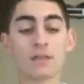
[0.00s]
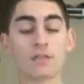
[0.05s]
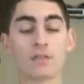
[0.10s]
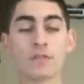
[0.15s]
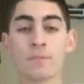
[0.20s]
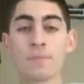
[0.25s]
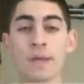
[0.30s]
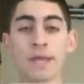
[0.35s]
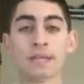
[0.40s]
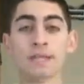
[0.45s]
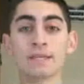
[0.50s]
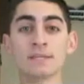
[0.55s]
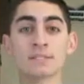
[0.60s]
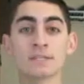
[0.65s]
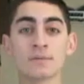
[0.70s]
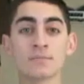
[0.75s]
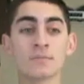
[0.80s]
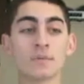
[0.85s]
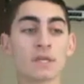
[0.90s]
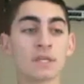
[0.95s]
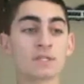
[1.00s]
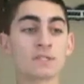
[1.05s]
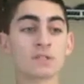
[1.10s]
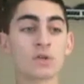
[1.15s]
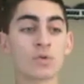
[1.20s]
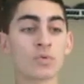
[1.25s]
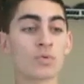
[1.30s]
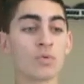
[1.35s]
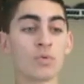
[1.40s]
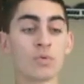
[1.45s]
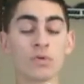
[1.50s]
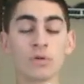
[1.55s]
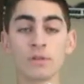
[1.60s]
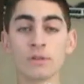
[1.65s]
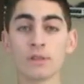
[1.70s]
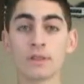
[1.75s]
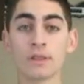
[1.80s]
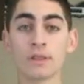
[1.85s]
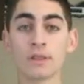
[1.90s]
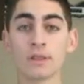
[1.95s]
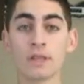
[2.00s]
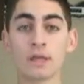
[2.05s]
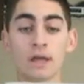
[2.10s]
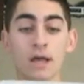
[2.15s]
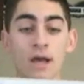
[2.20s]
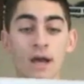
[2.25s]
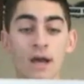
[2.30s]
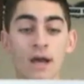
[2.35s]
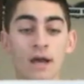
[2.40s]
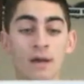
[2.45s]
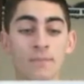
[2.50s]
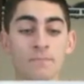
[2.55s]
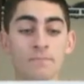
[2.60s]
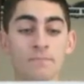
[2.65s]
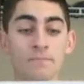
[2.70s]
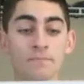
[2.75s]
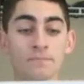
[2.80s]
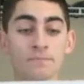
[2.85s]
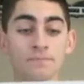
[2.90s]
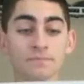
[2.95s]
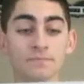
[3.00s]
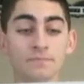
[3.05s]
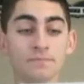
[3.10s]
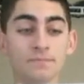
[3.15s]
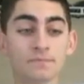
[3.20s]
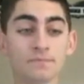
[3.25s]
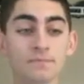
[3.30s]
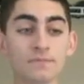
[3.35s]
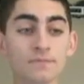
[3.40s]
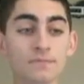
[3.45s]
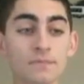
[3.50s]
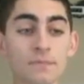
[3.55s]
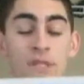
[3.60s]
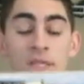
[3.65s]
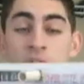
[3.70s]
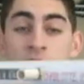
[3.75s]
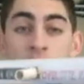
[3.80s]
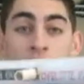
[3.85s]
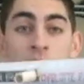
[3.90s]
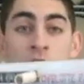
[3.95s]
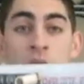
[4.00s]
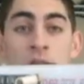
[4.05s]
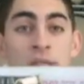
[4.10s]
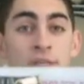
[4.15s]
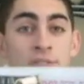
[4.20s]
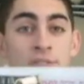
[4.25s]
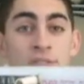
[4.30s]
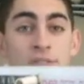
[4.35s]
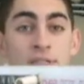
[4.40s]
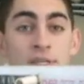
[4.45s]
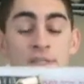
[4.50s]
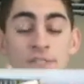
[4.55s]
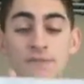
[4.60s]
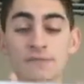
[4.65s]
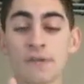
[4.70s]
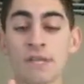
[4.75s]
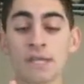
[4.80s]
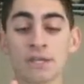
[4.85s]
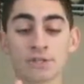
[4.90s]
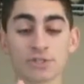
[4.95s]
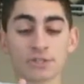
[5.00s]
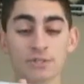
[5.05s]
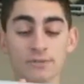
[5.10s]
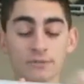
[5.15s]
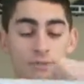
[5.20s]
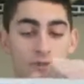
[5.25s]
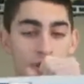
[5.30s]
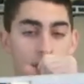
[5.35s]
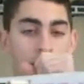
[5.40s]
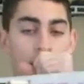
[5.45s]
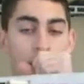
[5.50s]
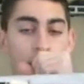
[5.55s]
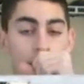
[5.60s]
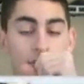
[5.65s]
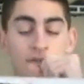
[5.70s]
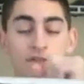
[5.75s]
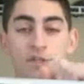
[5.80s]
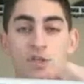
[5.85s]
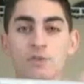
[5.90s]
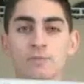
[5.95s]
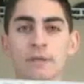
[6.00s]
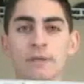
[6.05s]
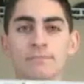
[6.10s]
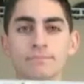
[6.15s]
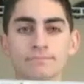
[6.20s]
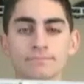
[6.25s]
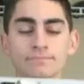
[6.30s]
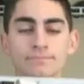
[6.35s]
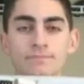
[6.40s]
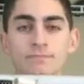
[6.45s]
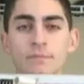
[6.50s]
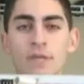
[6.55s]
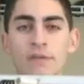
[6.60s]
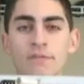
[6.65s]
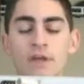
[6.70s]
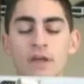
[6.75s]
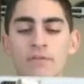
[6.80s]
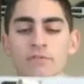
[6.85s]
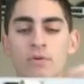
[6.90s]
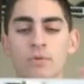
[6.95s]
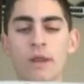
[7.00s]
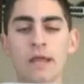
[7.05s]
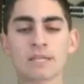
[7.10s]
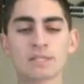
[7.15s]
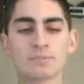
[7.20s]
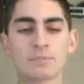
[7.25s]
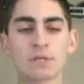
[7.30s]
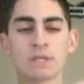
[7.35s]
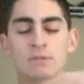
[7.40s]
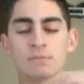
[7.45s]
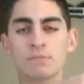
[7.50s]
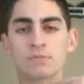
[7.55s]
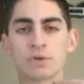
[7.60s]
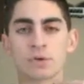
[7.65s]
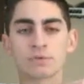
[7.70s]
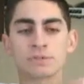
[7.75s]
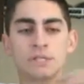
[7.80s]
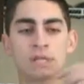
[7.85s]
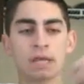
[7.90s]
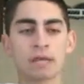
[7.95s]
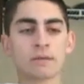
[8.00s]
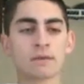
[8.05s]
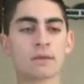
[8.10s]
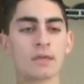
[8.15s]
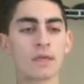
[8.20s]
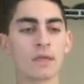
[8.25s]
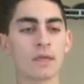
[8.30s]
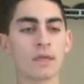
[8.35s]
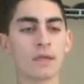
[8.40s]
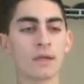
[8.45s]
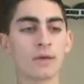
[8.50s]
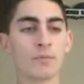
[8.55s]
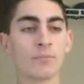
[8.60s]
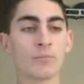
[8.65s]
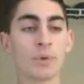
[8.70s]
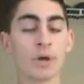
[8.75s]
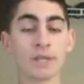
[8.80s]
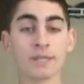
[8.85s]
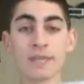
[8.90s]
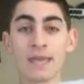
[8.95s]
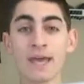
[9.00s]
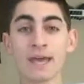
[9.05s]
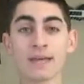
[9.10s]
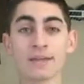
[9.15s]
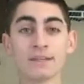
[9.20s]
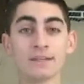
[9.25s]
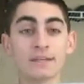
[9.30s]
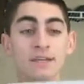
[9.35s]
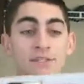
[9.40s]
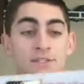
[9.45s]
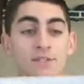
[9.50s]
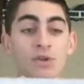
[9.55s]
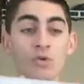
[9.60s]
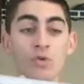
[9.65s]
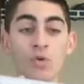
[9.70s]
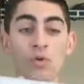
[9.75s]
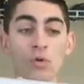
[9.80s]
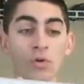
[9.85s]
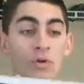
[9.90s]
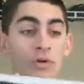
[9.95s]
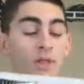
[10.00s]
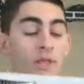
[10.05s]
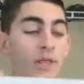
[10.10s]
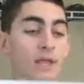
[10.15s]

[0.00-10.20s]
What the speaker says: The mechanism is so cool. So here it is. It's finished. Excuse me. I have kind of a raspy throat today. But yeah, it's so cool.